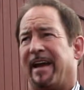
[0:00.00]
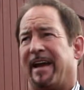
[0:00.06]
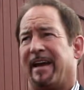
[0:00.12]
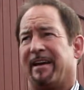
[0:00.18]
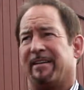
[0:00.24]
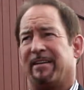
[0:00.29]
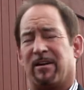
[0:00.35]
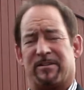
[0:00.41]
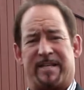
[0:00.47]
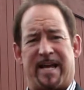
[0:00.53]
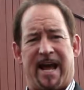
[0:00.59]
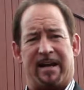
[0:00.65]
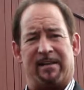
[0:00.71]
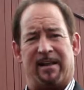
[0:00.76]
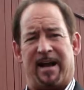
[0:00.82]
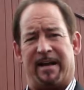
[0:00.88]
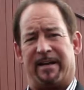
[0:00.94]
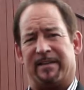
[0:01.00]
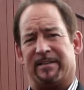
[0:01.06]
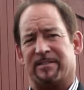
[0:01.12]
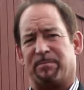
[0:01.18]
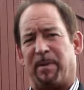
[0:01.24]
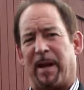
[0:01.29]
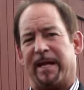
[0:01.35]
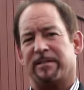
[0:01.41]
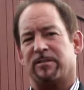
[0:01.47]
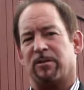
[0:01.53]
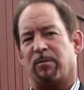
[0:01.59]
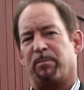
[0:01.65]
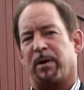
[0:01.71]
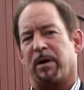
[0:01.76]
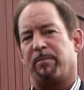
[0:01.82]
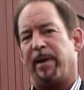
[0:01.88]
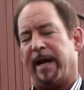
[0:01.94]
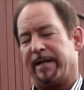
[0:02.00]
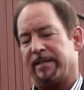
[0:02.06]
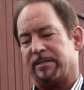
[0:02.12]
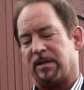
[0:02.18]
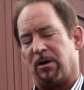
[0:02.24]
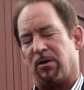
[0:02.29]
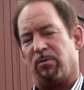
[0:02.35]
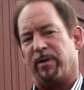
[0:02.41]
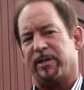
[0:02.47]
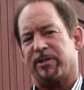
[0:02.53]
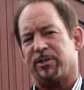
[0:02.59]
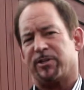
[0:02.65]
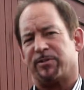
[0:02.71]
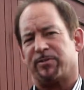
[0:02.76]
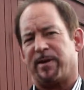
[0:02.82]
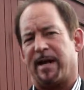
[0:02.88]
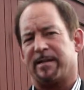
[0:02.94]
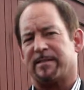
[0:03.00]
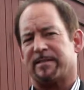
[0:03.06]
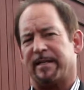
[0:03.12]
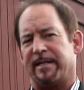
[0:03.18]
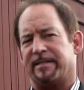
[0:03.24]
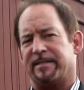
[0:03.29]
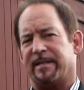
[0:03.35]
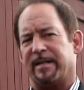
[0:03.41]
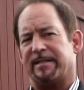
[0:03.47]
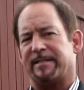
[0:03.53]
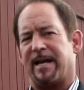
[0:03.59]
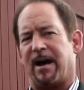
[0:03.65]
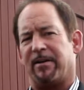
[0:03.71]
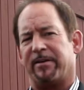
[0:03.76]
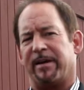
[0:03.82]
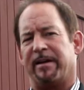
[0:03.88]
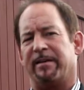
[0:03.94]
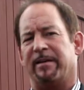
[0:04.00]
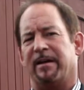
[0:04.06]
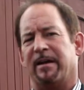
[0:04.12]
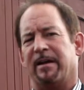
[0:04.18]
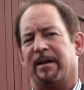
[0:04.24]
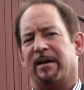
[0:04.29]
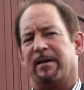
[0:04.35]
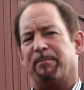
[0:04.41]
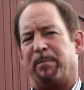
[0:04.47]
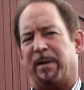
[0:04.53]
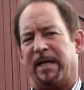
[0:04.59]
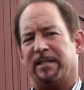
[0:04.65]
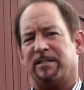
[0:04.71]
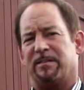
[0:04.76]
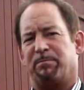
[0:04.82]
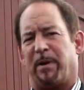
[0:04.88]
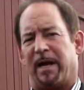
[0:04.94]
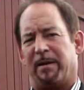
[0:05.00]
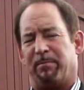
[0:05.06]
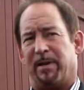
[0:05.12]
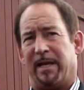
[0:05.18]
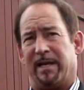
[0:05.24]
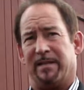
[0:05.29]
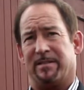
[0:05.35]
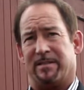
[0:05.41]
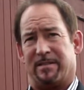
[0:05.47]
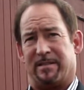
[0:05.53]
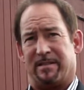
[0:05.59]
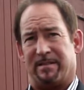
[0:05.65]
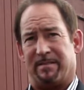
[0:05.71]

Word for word: And our tagline is Pezzo per Pezzo, which translates in Italian, piece by piece.